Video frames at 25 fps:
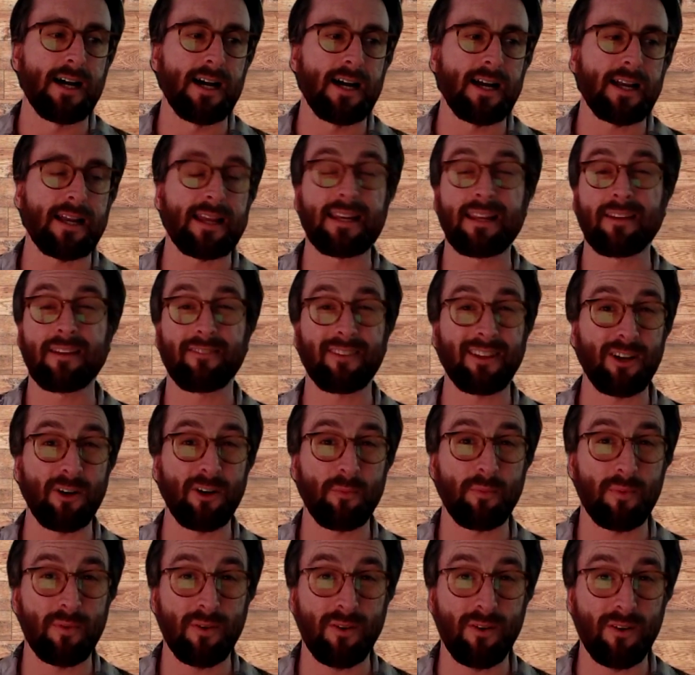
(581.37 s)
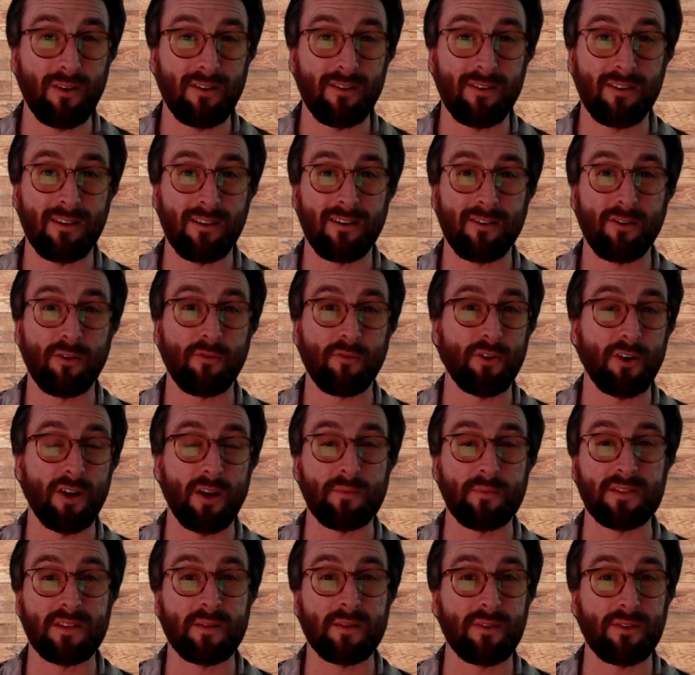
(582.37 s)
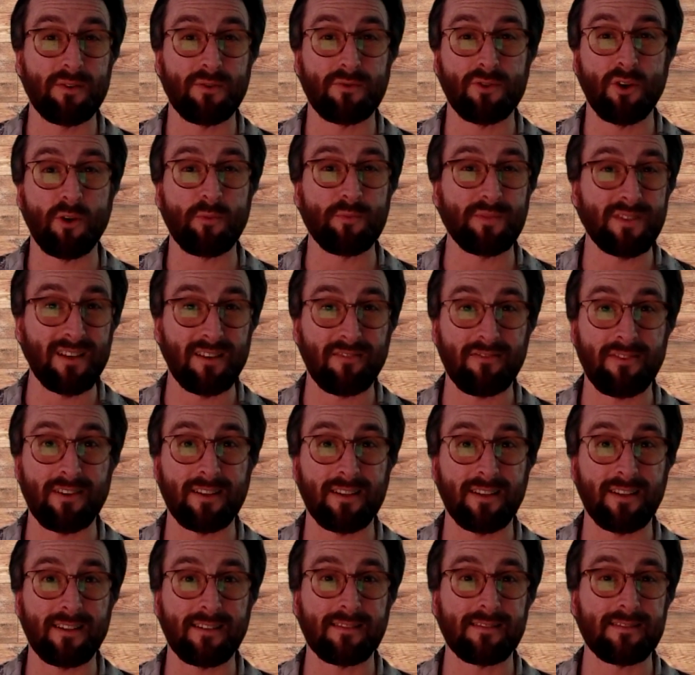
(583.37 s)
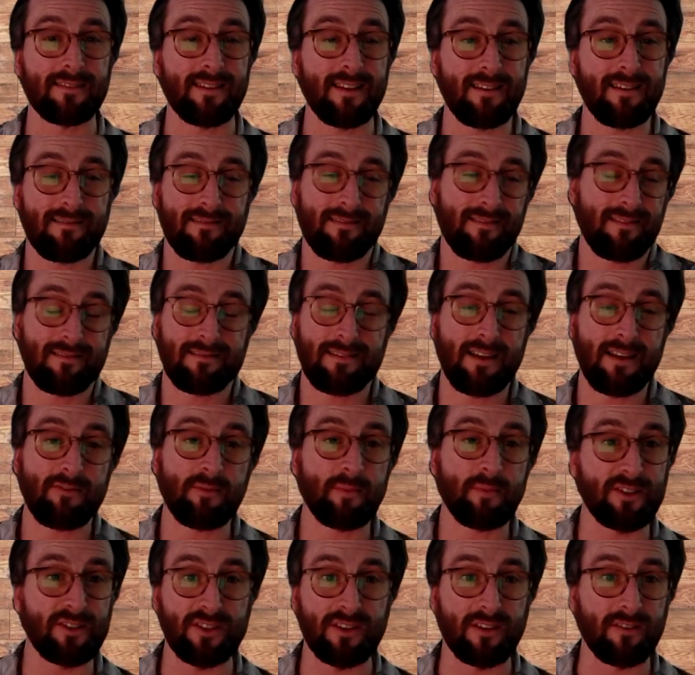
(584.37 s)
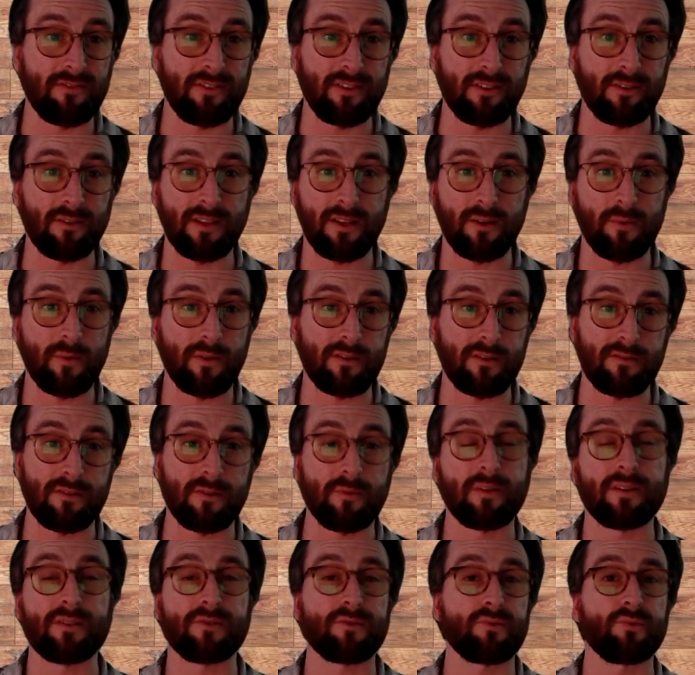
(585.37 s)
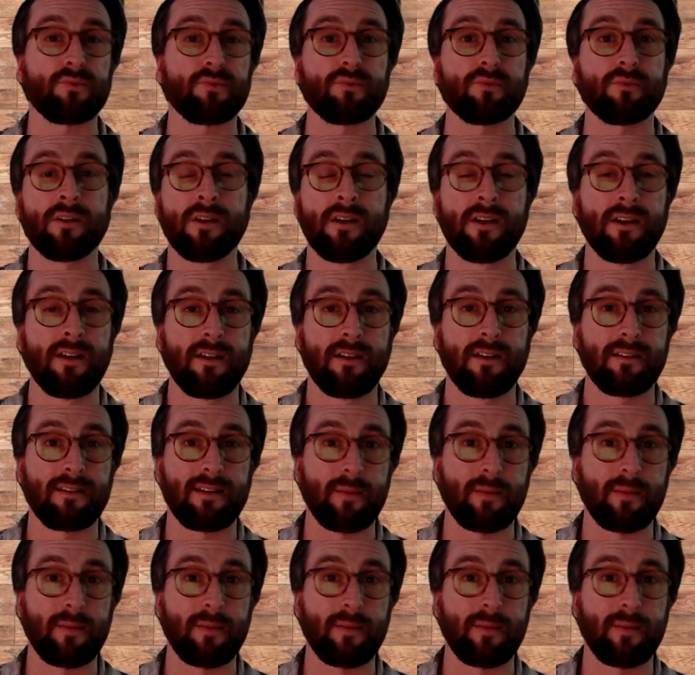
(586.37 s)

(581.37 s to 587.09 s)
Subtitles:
Can definitely help overcome some of those homesick feelings that everybody's going to feel, like whether you went to school